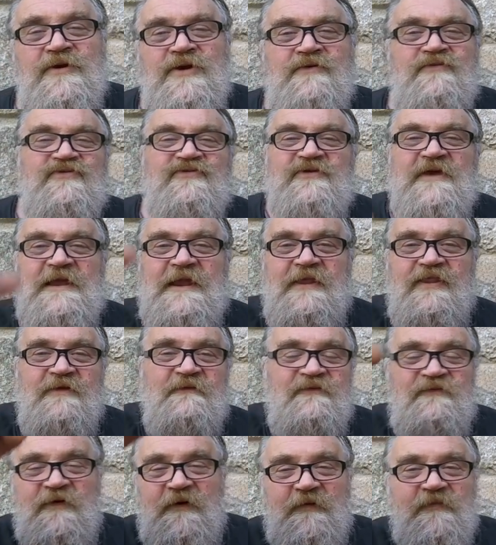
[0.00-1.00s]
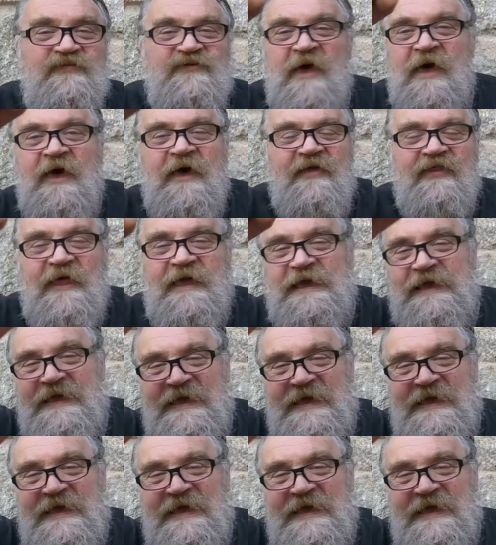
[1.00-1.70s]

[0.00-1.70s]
You've seen in the films, they